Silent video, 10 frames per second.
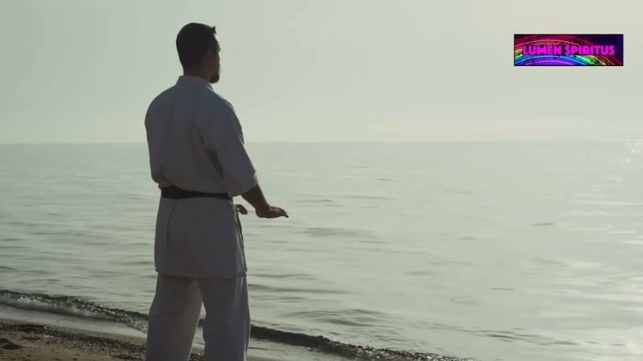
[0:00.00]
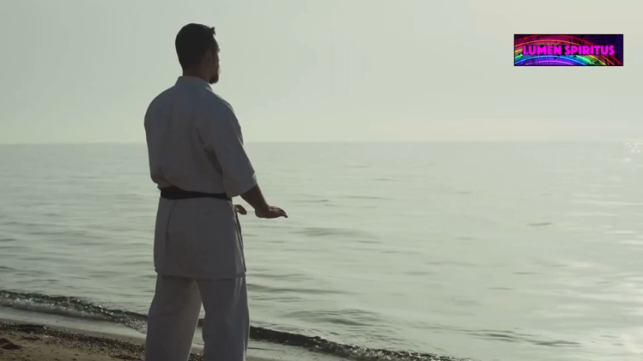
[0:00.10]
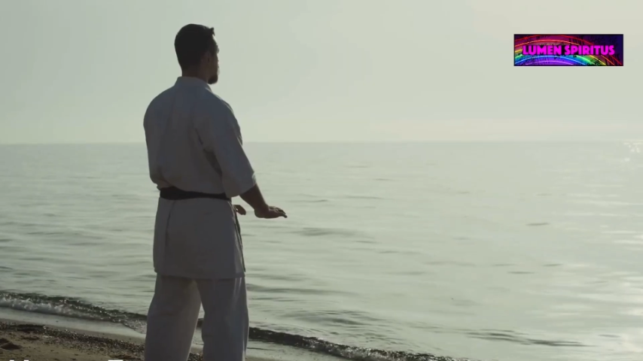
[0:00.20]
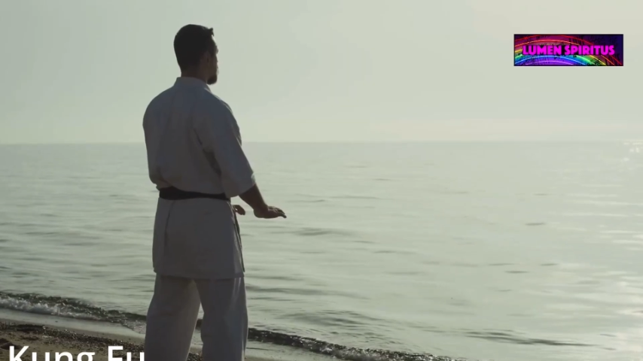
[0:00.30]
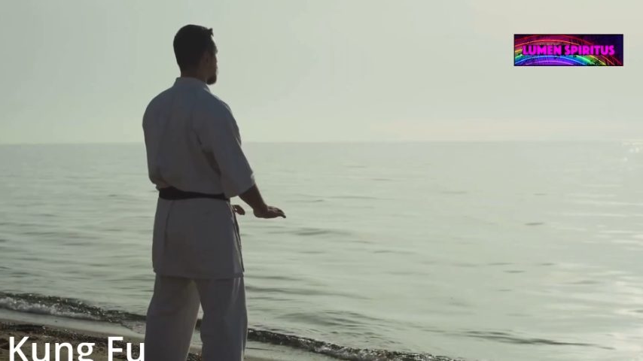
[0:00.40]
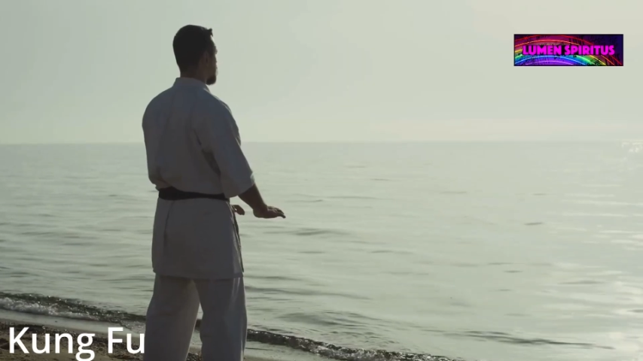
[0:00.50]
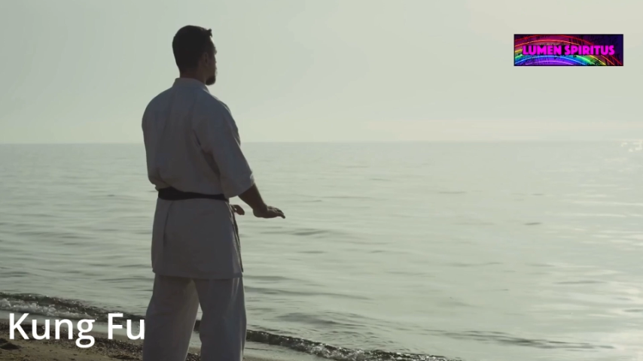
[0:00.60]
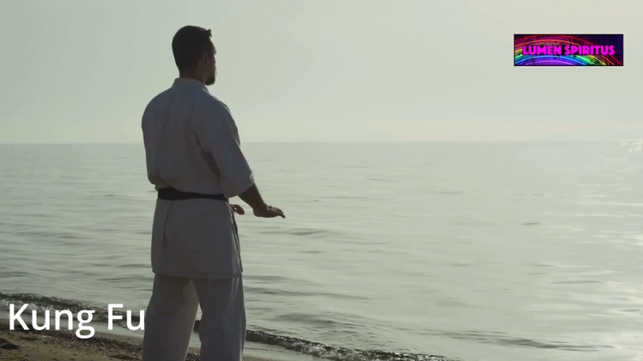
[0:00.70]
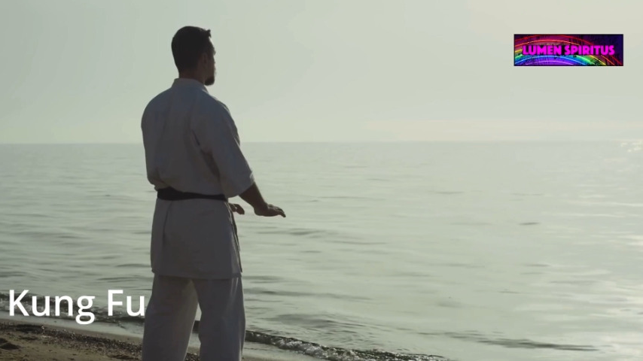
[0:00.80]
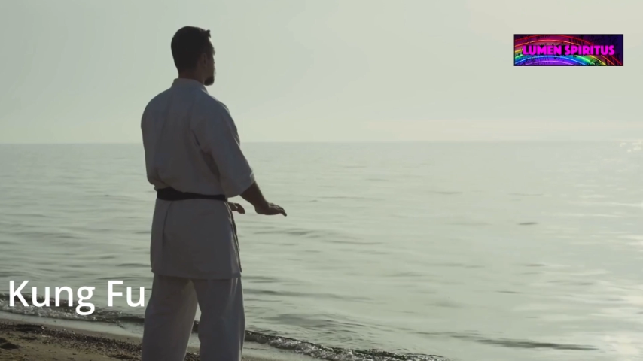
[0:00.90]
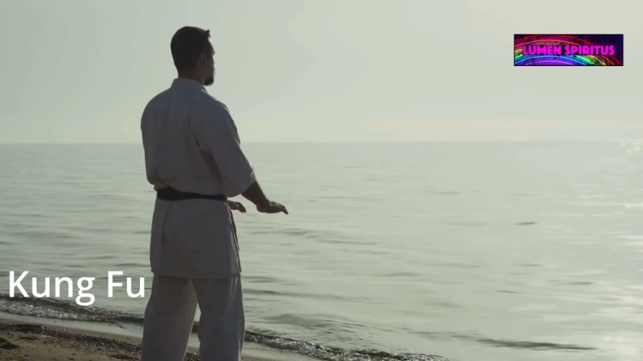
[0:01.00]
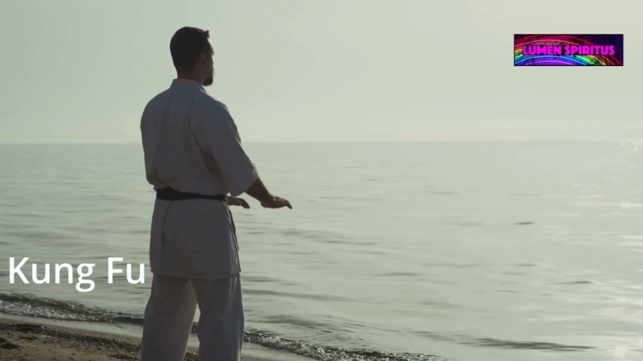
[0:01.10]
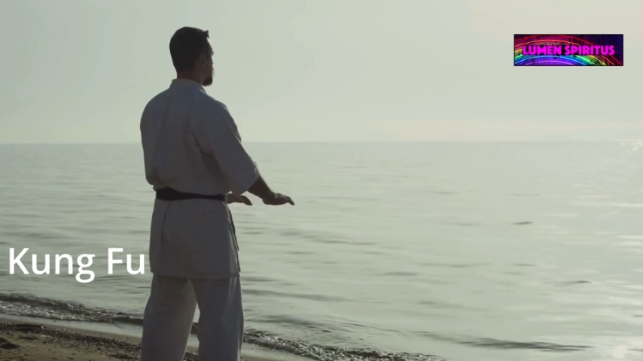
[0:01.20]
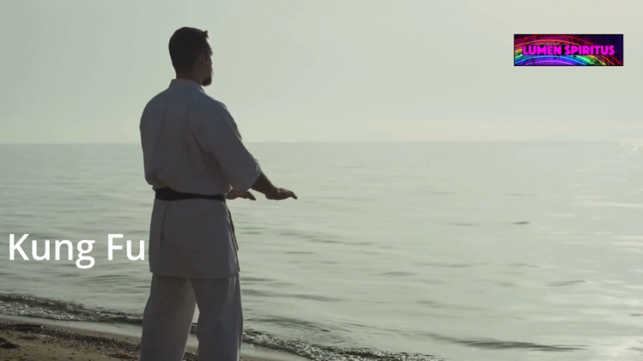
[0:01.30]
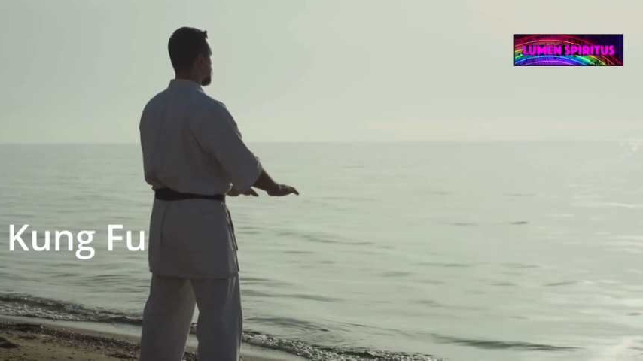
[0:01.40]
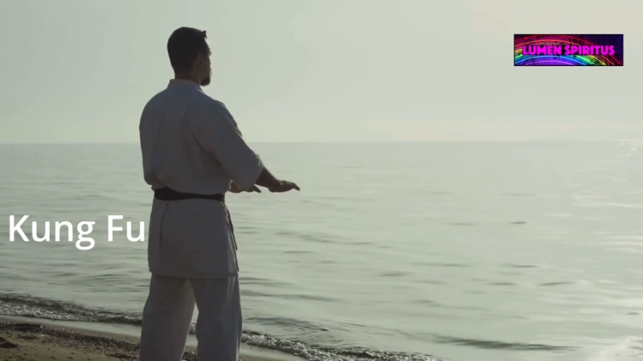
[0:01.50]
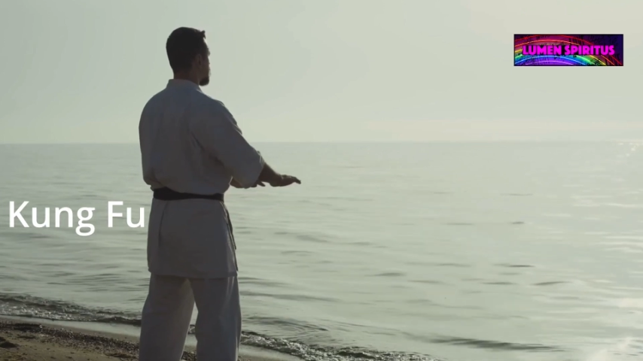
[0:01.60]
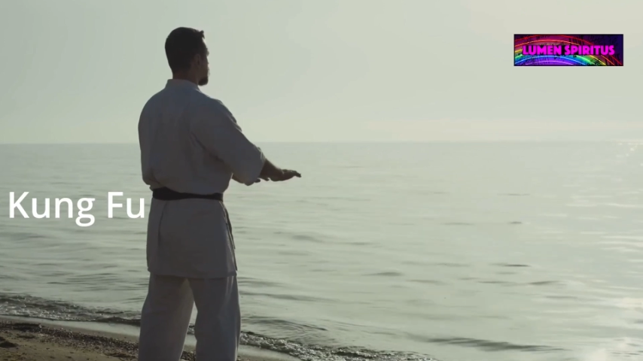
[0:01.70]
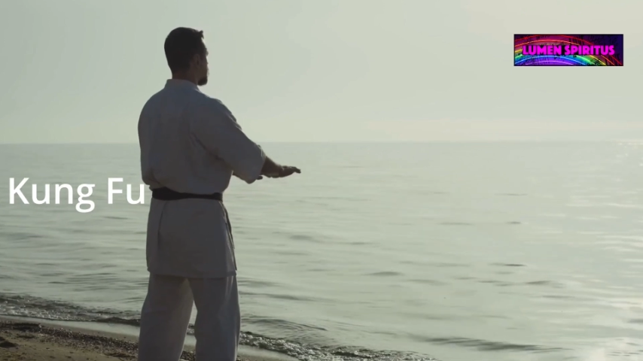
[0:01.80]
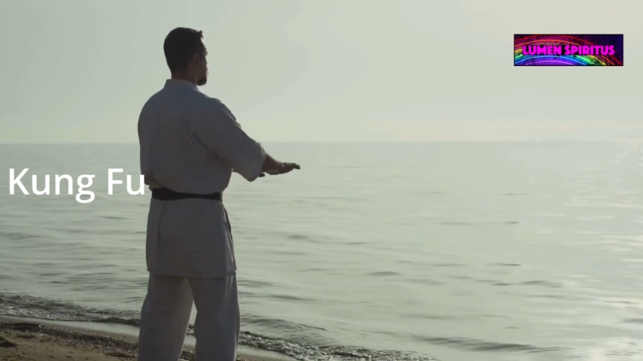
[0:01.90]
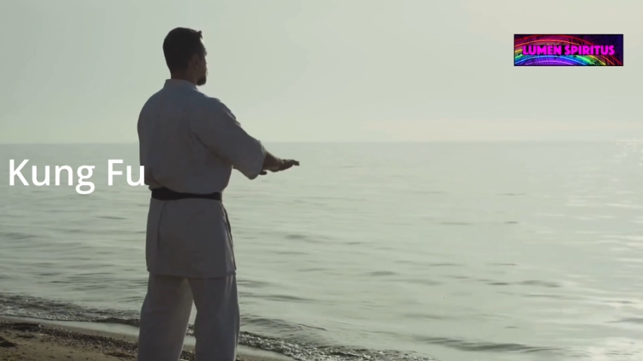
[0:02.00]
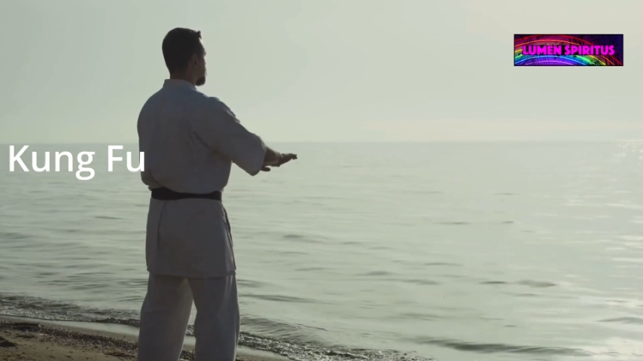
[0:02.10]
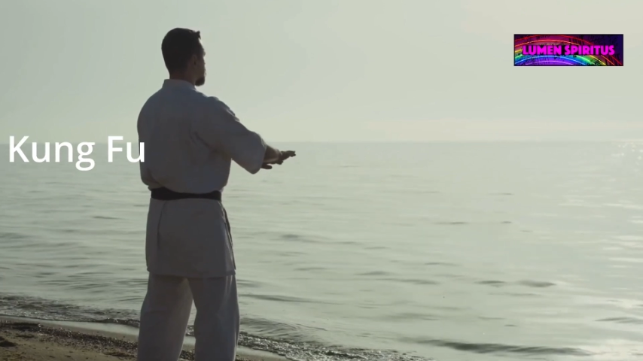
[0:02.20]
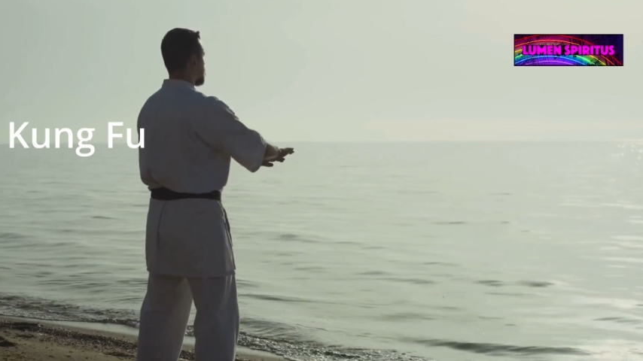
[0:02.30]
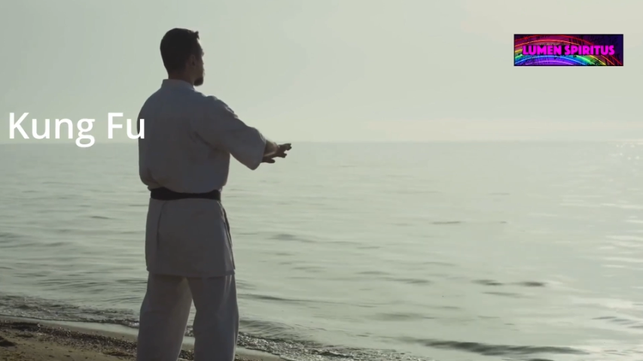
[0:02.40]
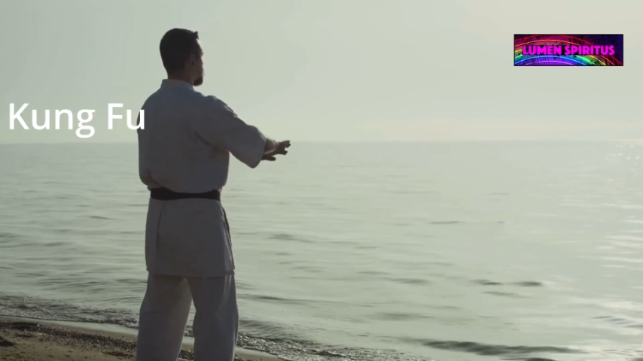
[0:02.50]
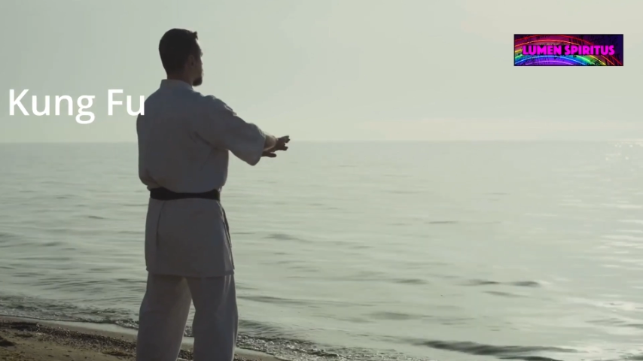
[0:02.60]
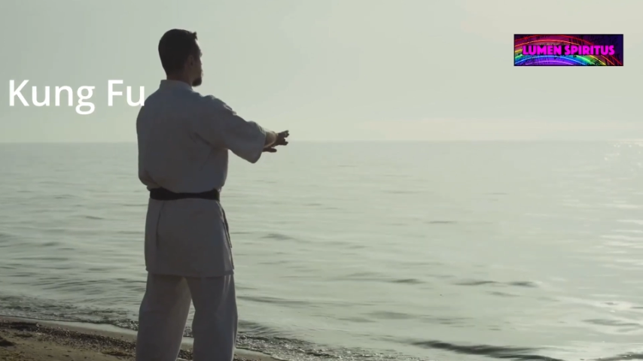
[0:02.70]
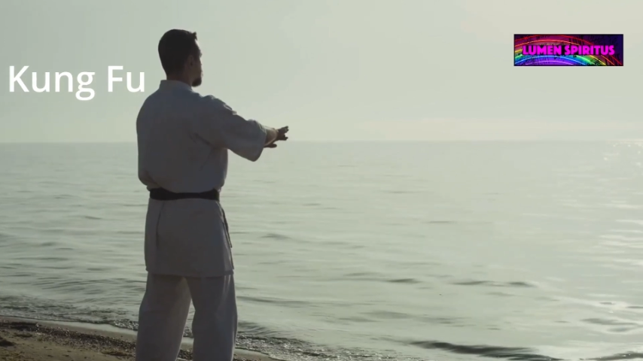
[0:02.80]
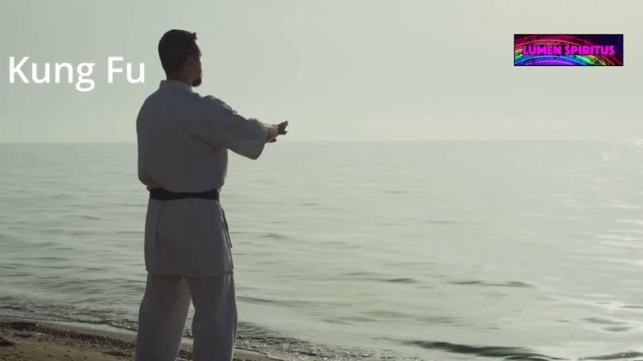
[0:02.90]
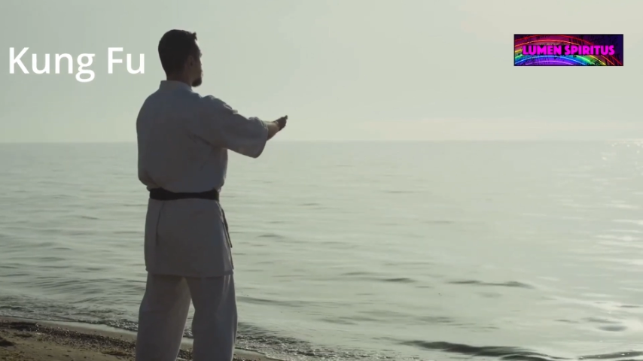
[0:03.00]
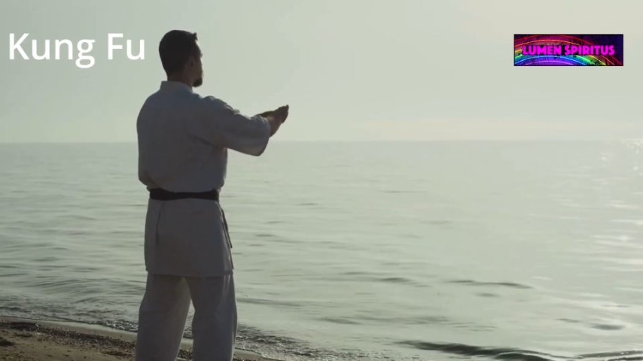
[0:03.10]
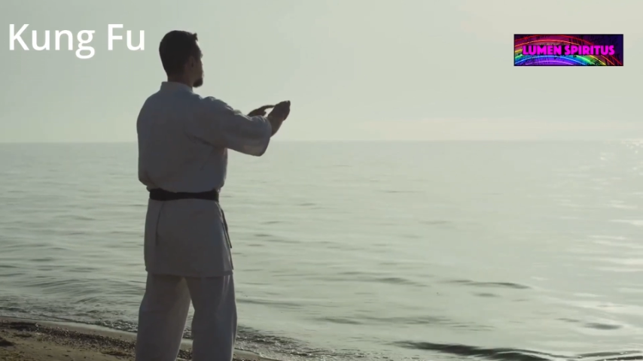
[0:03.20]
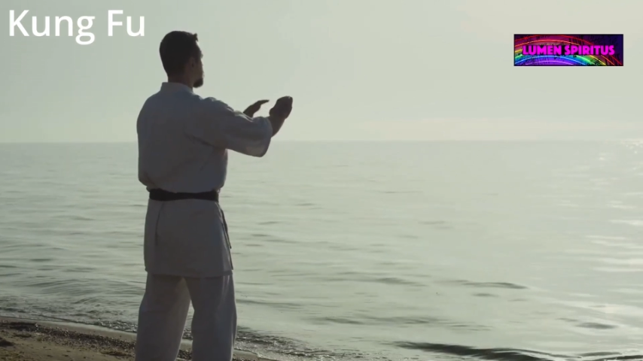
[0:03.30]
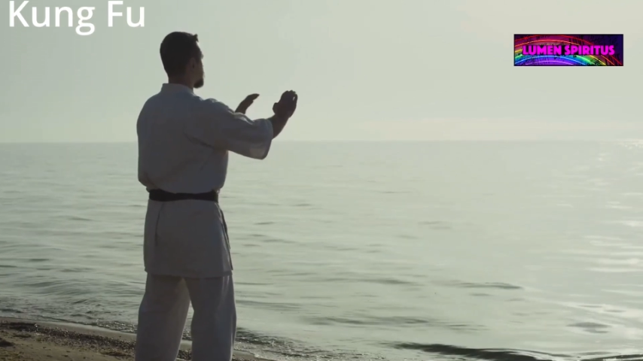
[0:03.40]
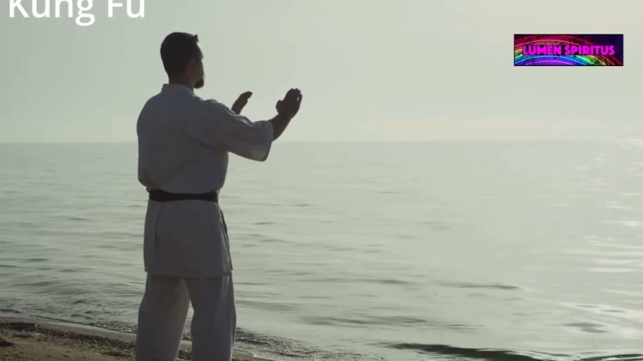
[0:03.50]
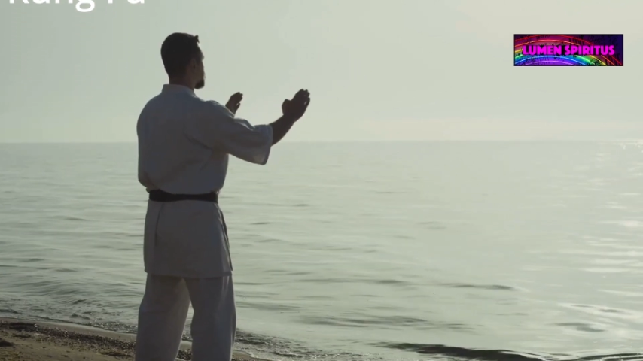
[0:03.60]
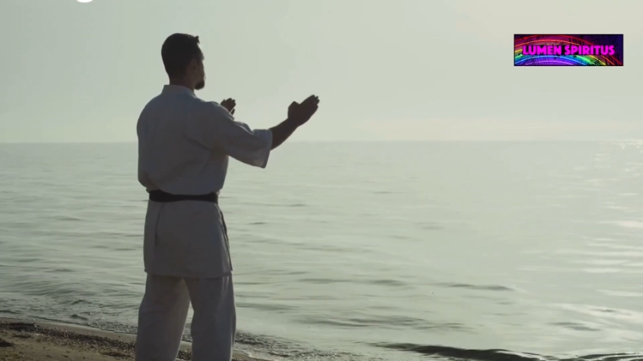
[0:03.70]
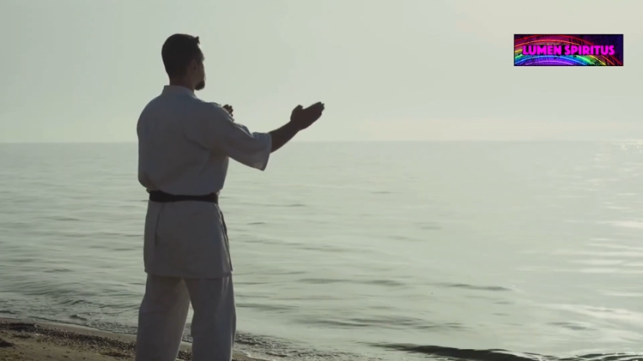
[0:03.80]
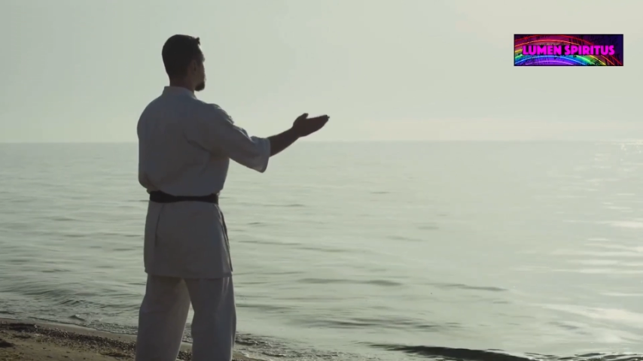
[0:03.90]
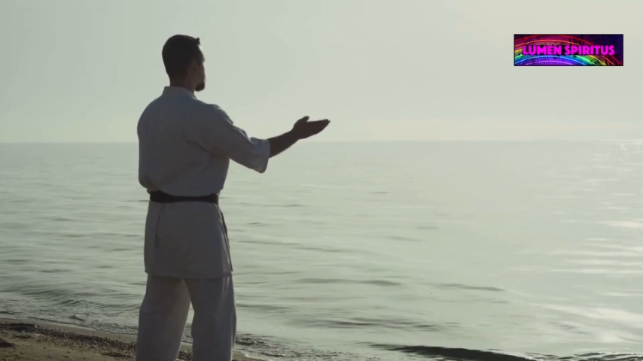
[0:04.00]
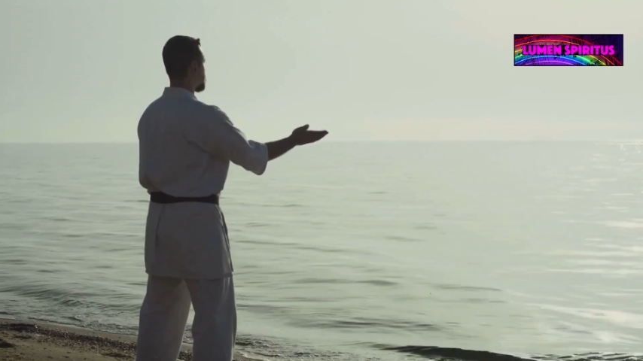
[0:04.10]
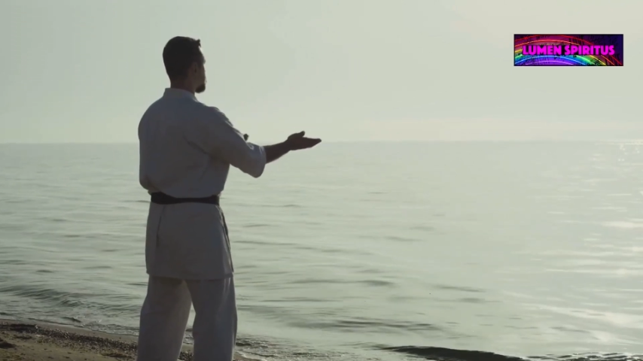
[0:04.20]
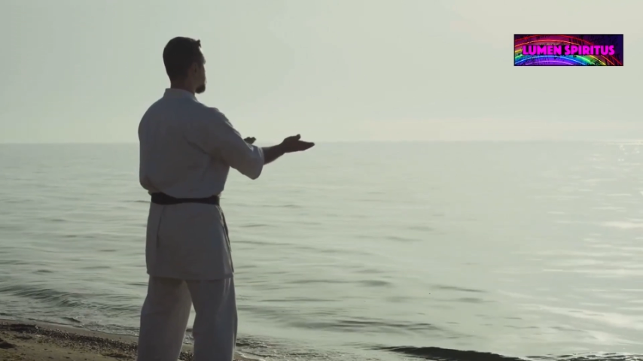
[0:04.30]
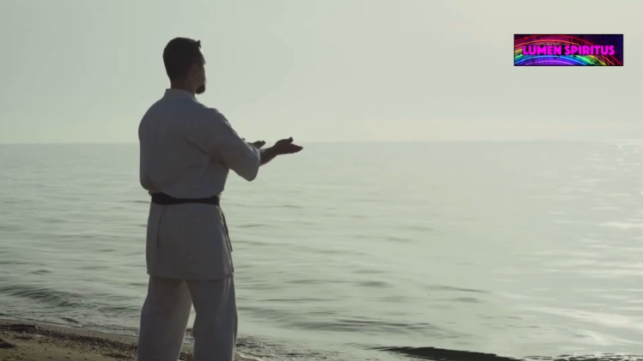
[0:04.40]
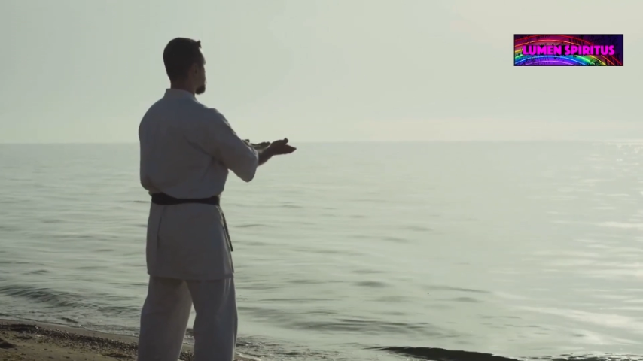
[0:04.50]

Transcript: (no speaker visible)